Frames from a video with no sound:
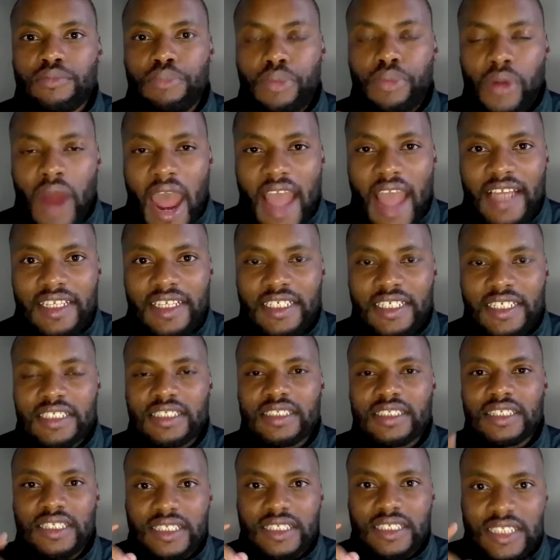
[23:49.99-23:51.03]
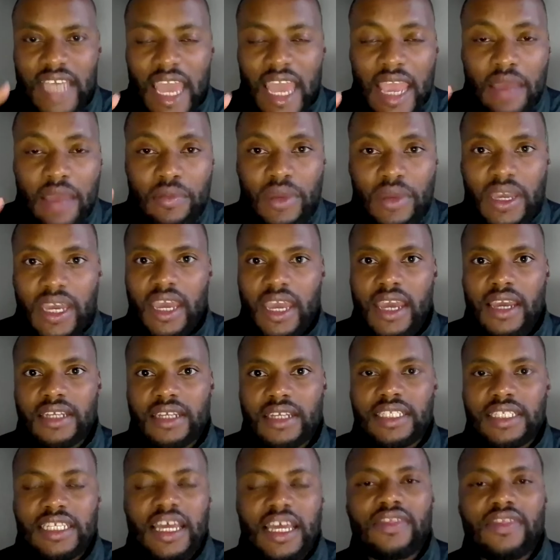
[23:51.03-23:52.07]
practiced the same kick
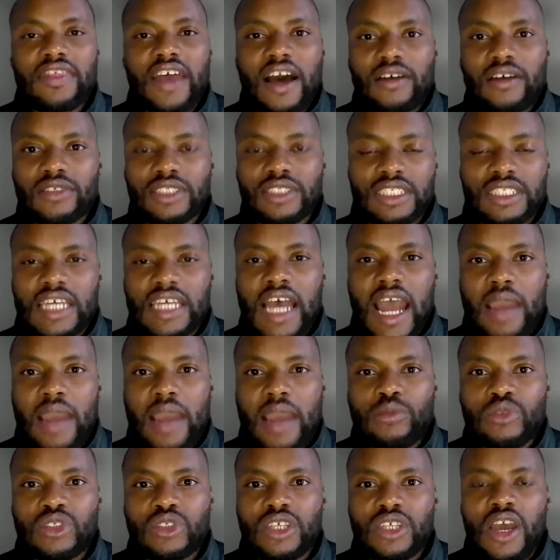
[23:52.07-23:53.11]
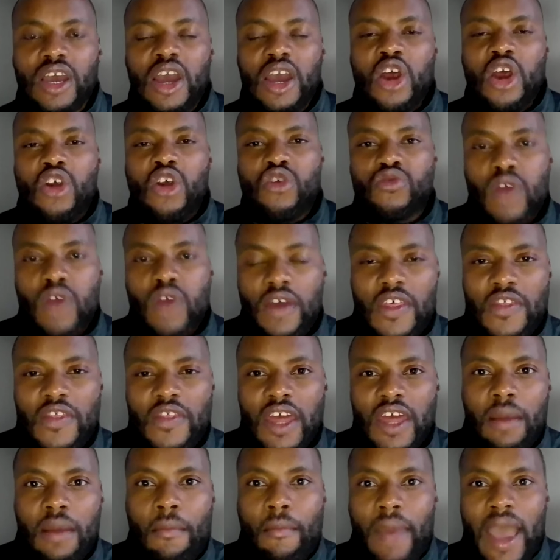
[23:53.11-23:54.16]
10,000 times rather
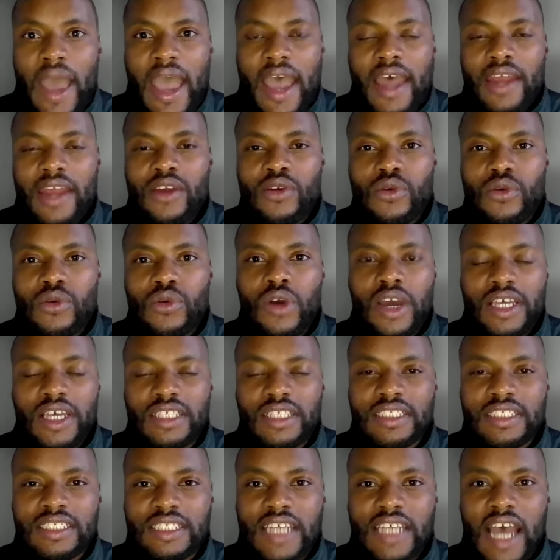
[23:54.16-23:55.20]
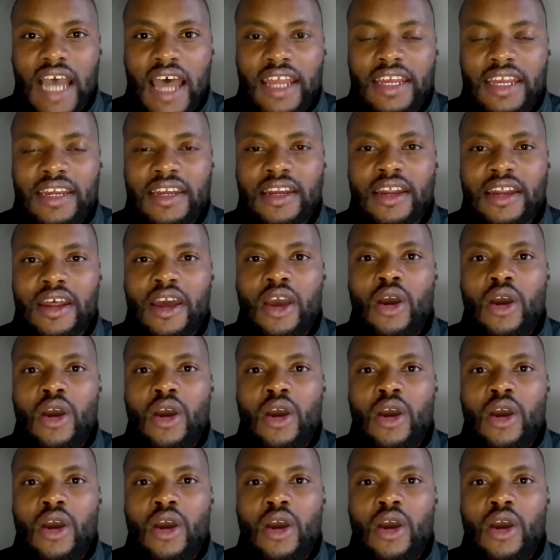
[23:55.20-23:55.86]
than a man who has done,